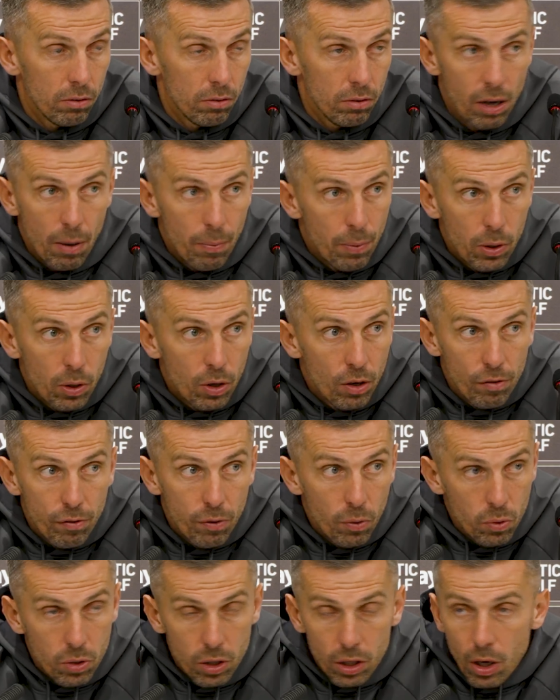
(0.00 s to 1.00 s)
Yeah, we couldn't
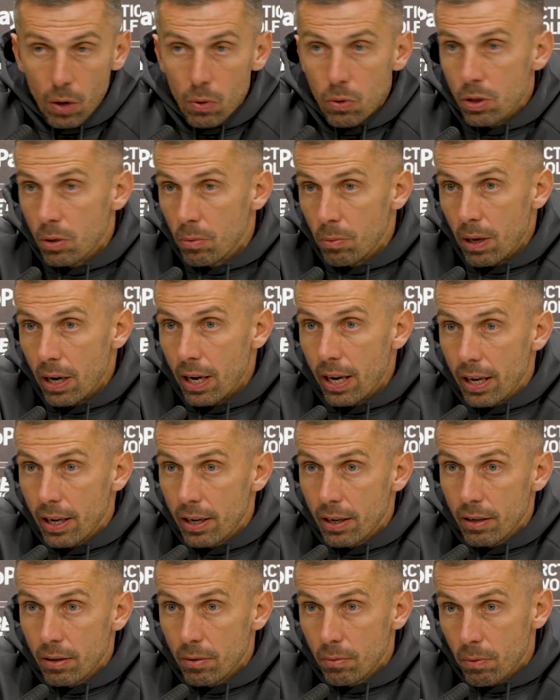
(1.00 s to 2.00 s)
afford to go to
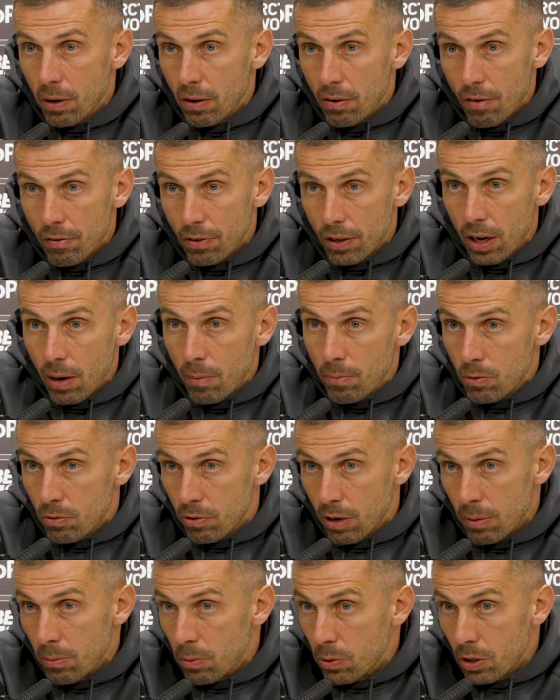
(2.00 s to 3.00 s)
where where other clubs
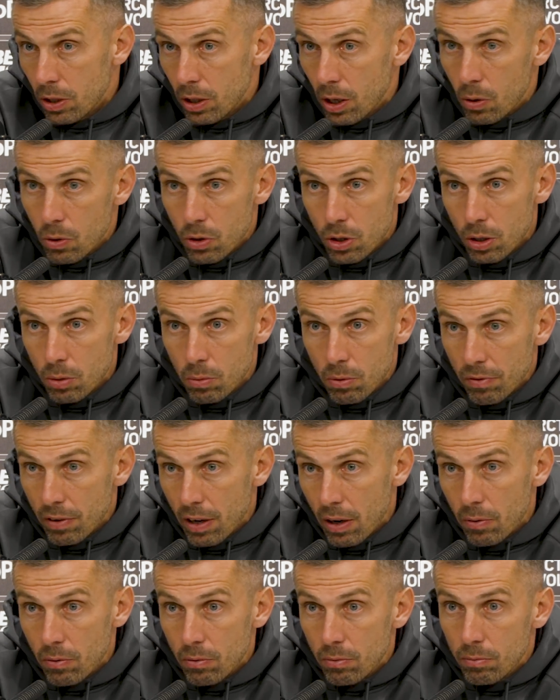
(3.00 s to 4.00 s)
were able to go to
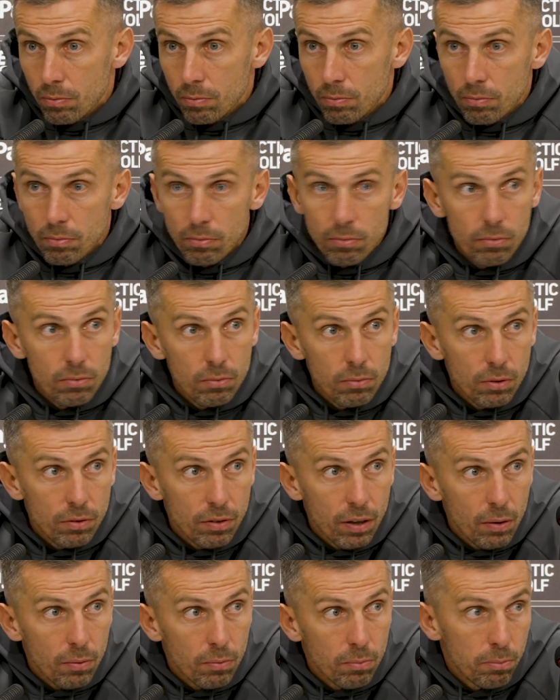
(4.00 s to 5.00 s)
without
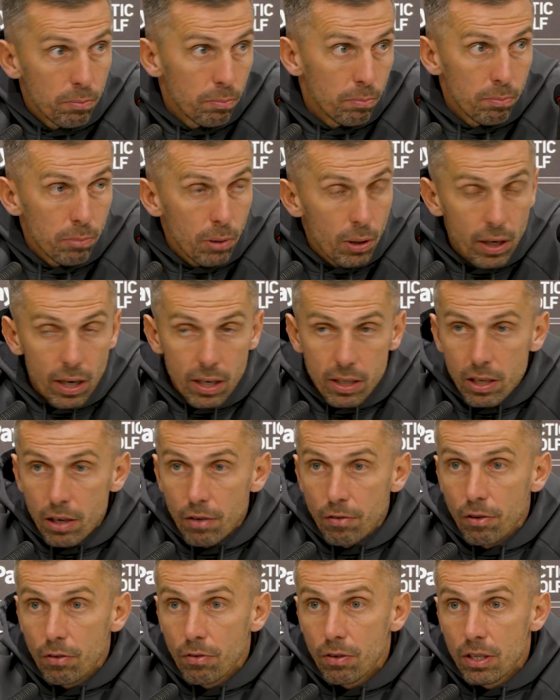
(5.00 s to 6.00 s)
without putting
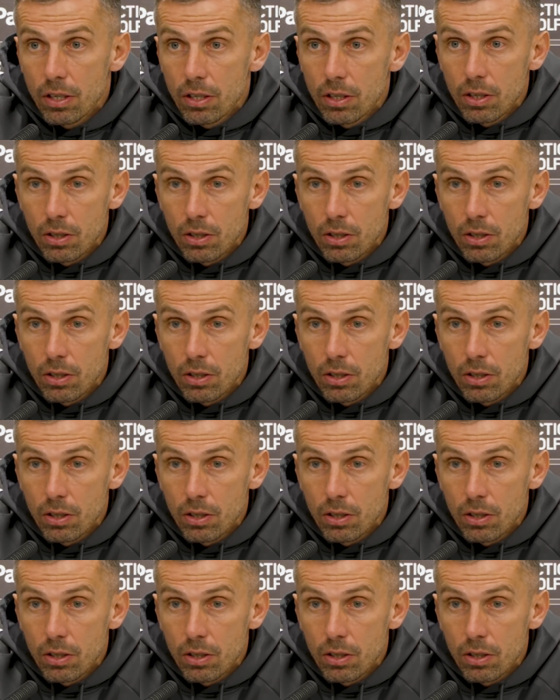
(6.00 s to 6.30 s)
ourselves at risk.